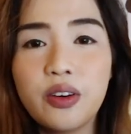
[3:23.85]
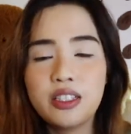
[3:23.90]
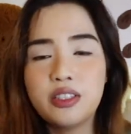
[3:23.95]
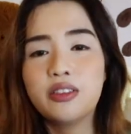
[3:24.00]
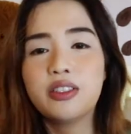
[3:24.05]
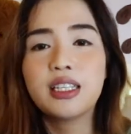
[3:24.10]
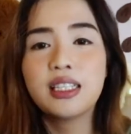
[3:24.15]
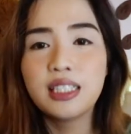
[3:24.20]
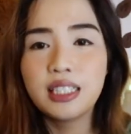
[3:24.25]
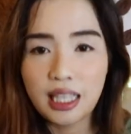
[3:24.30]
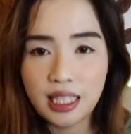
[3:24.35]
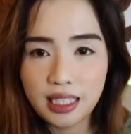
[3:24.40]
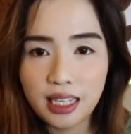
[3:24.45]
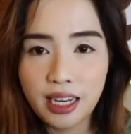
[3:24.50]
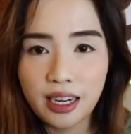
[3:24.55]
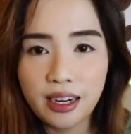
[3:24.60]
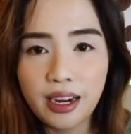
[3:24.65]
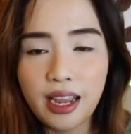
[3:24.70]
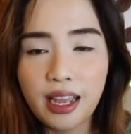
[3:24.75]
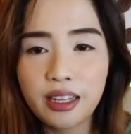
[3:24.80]
So you just sit
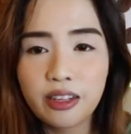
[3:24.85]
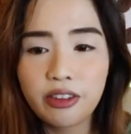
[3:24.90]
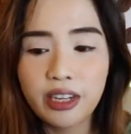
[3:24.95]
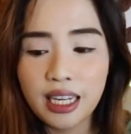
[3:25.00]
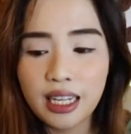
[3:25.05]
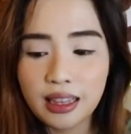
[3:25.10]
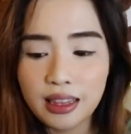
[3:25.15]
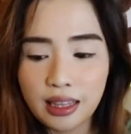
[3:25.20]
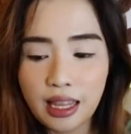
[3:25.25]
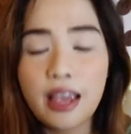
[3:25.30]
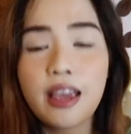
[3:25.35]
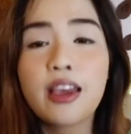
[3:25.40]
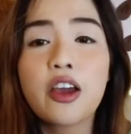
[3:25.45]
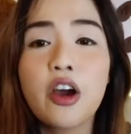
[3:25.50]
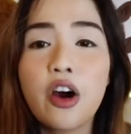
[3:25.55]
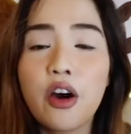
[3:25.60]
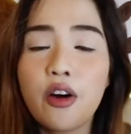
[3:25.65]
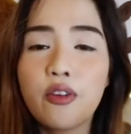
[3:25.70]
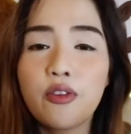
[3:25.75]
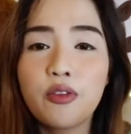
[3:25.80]
there and really think
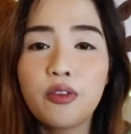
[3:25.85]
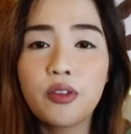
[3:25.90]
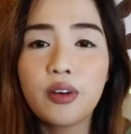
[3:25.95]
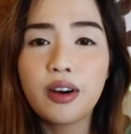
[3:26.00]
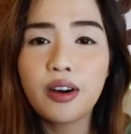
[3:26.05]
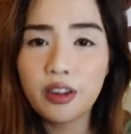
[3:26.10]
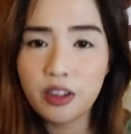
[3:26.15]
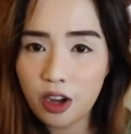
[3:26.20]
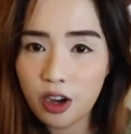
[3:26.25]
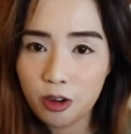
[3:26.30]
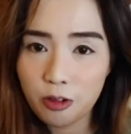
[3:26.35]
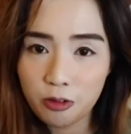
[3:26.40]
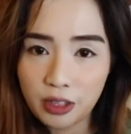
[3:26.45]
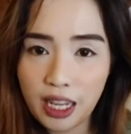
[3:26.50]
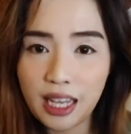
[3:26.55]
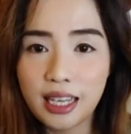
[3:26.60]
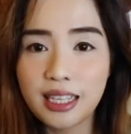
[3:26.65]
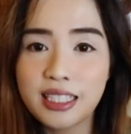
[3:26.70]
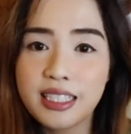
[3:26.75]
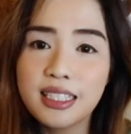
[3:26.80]
of a lot of
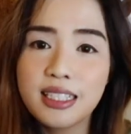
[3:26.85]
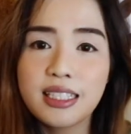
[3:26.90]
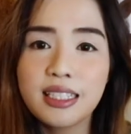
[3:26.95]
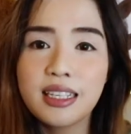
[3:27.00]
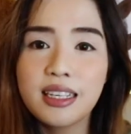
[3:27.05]
things.